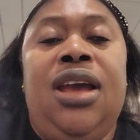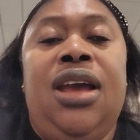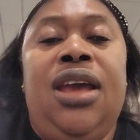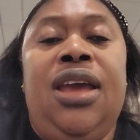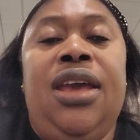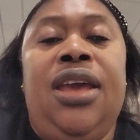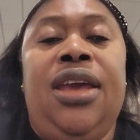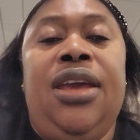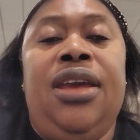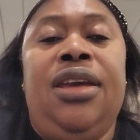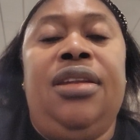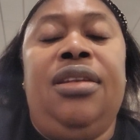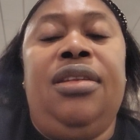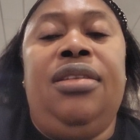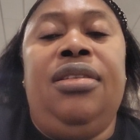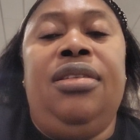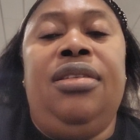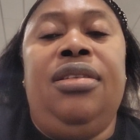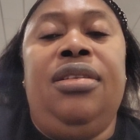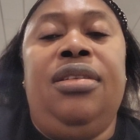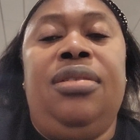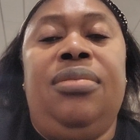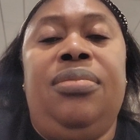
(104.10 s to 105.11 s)
and
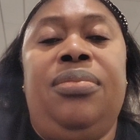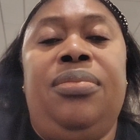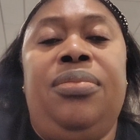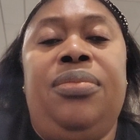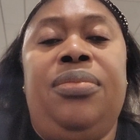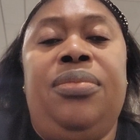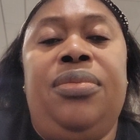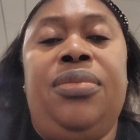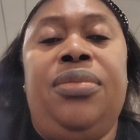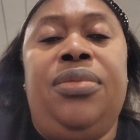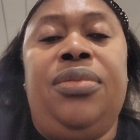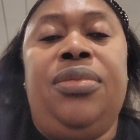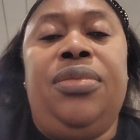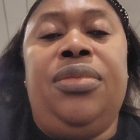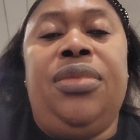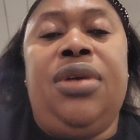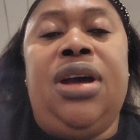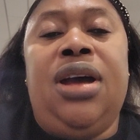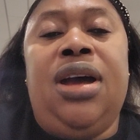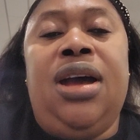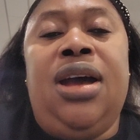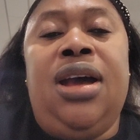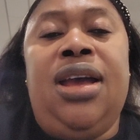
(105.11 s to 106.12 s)

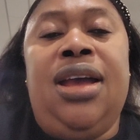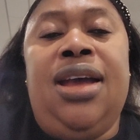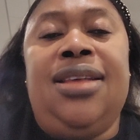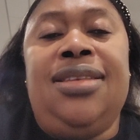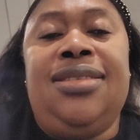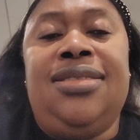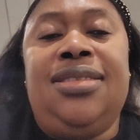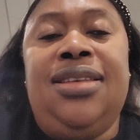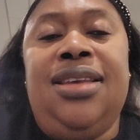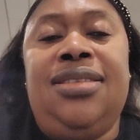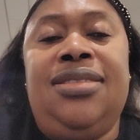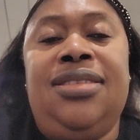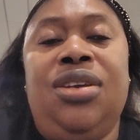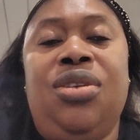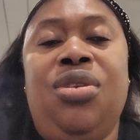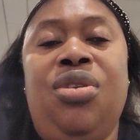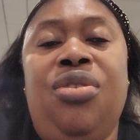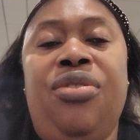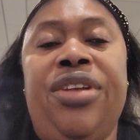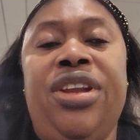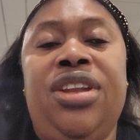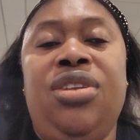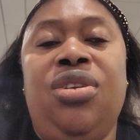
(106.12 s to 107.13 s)
I assess the
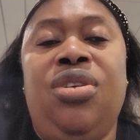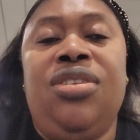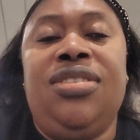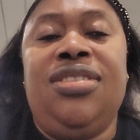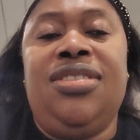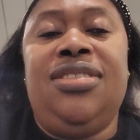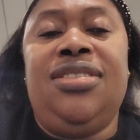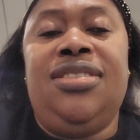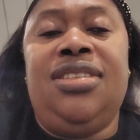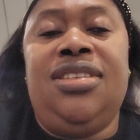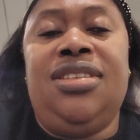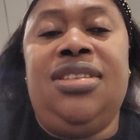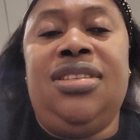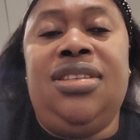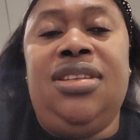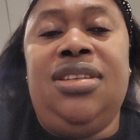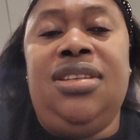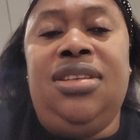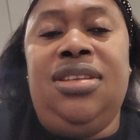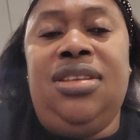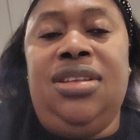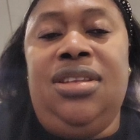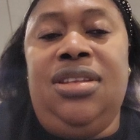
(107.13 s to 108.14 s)
current oxygen
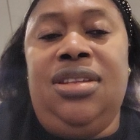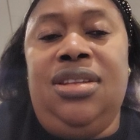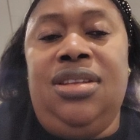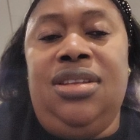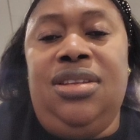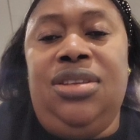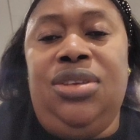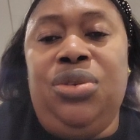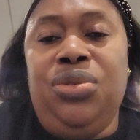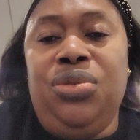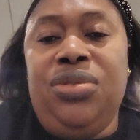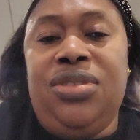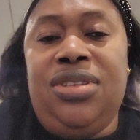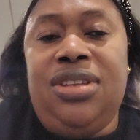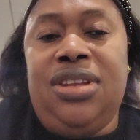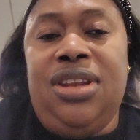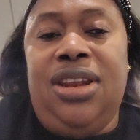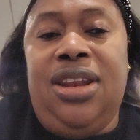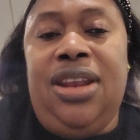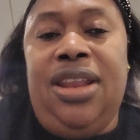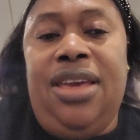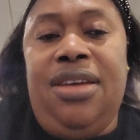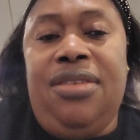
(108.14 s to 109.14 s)
use
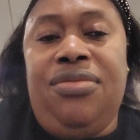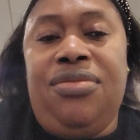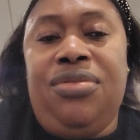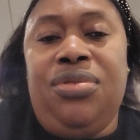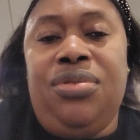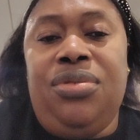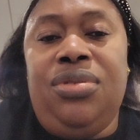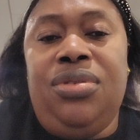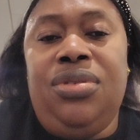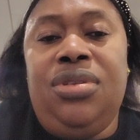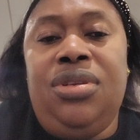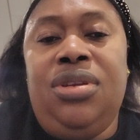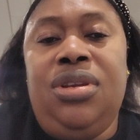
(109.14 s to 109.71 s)
level.